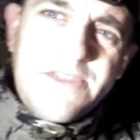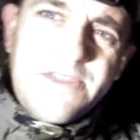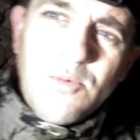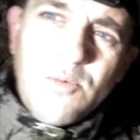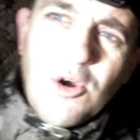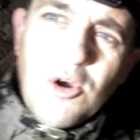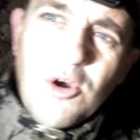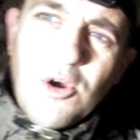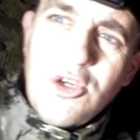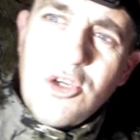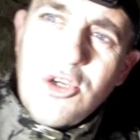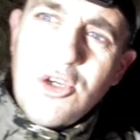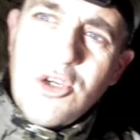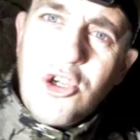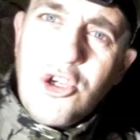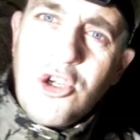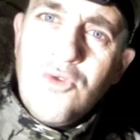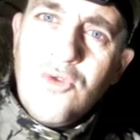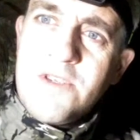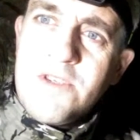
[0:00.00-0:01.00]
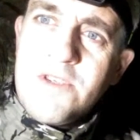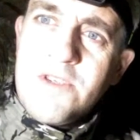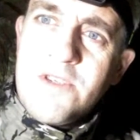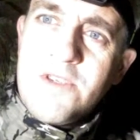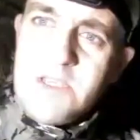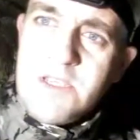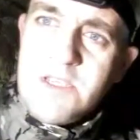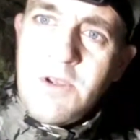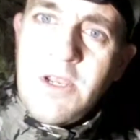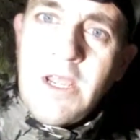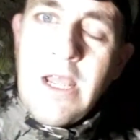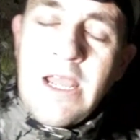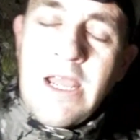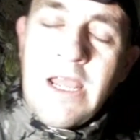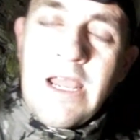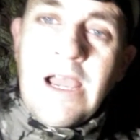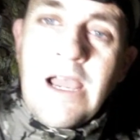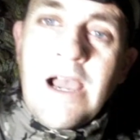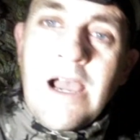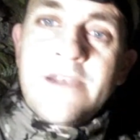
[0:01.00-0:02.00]
to do 2 runs of this one,
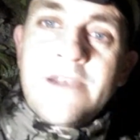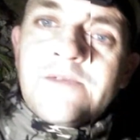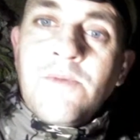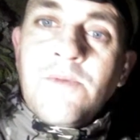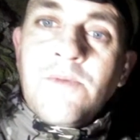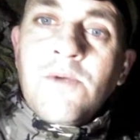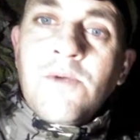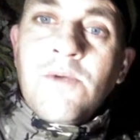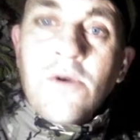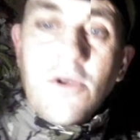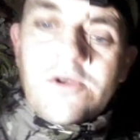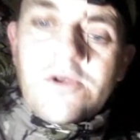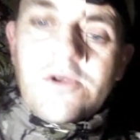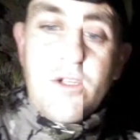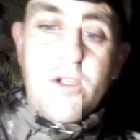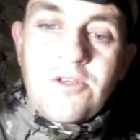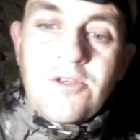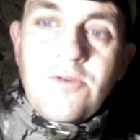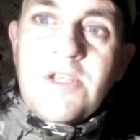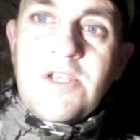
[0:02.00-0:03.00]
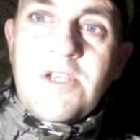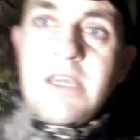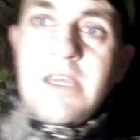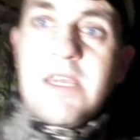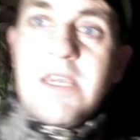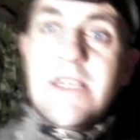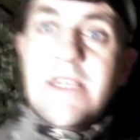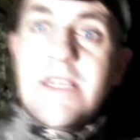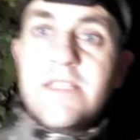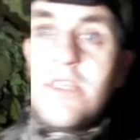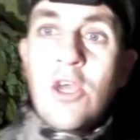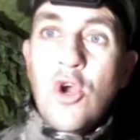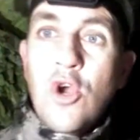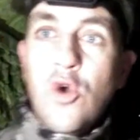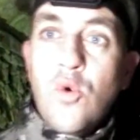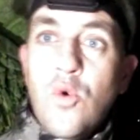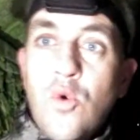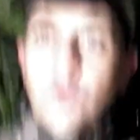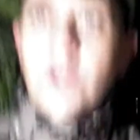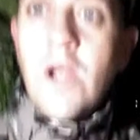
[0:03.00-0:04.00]
and then what we're going to do then is we
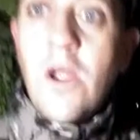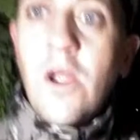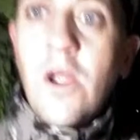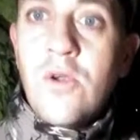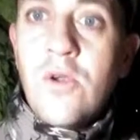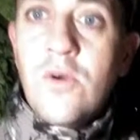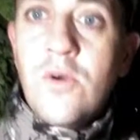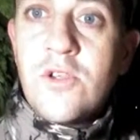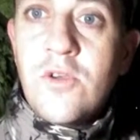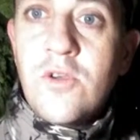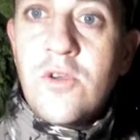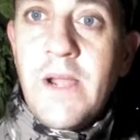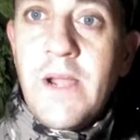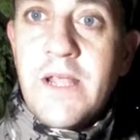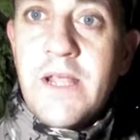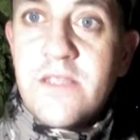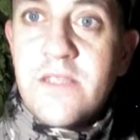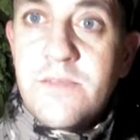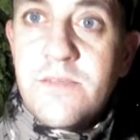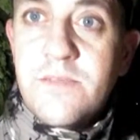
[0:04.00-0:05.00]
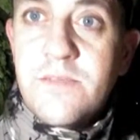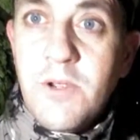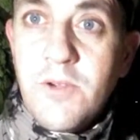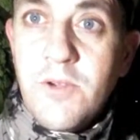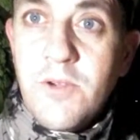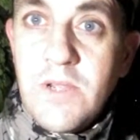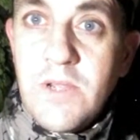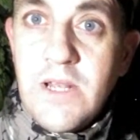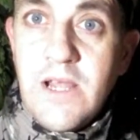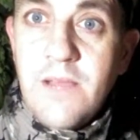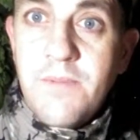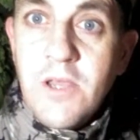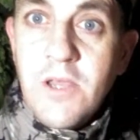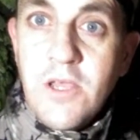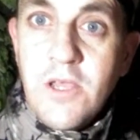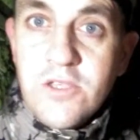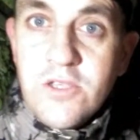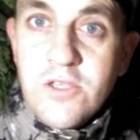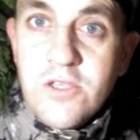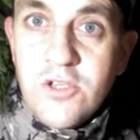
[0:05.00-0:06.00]
are going to go back to the spirit wheel app. So
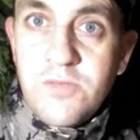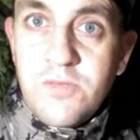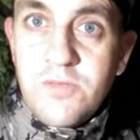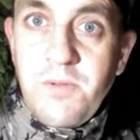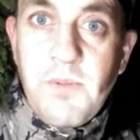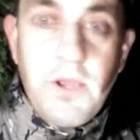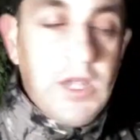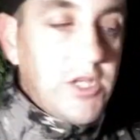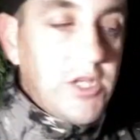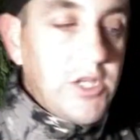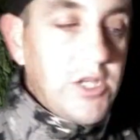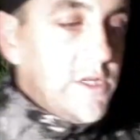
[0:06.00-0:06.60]
just be patient.